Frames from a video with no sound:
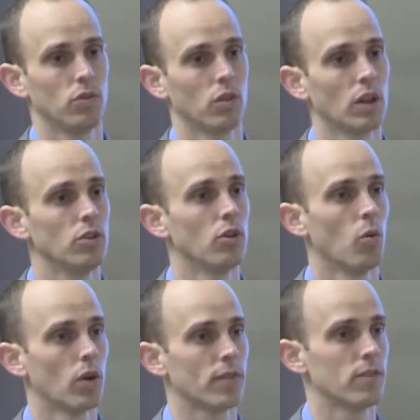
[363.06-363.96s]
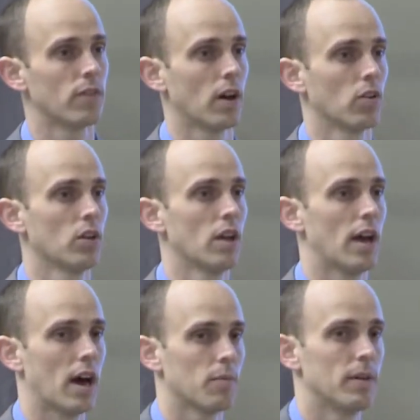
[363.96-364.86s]
you to let you know what they found,
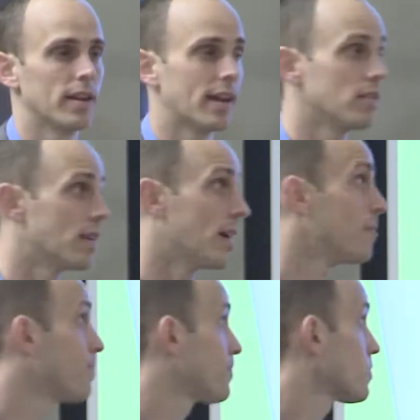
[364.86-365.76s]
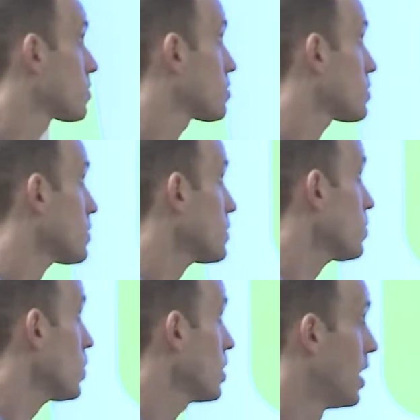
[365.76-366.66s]
how to mitigate that.
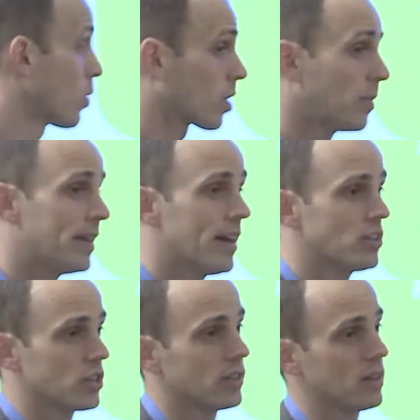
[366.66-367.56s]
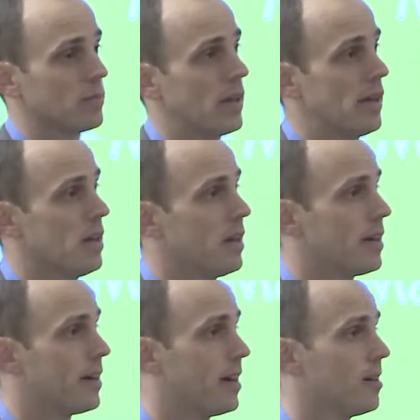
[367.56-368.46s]
Network remediation team.
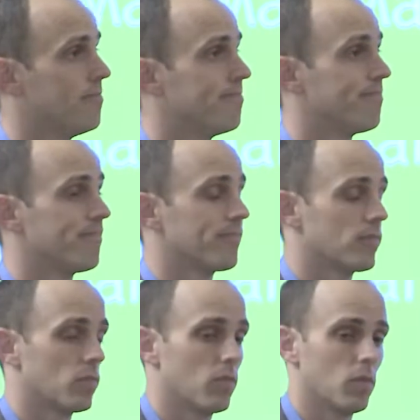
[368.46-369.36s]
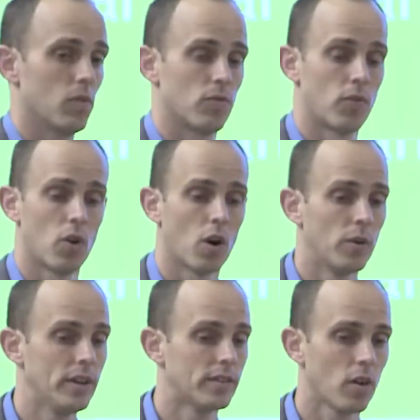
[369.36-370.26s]
Um, for our
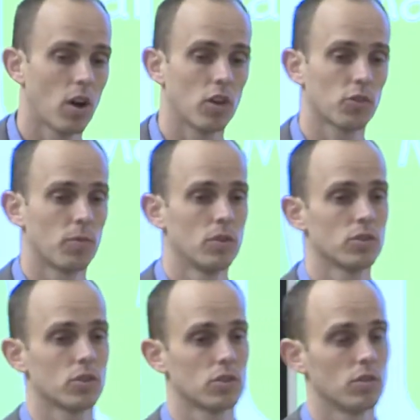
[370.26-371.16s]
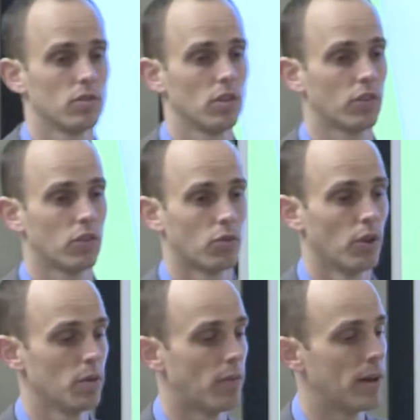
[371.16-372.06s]
retail customers, this is
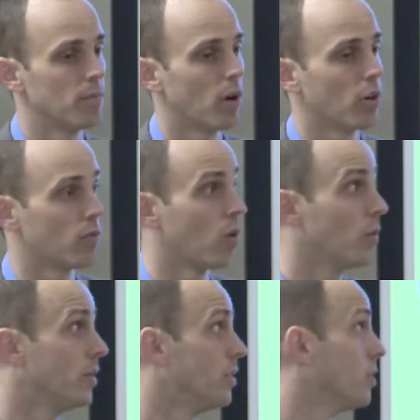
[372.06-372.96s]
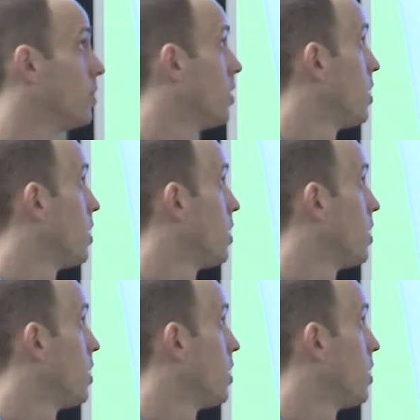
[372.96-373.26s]
really bread and butter for what we do.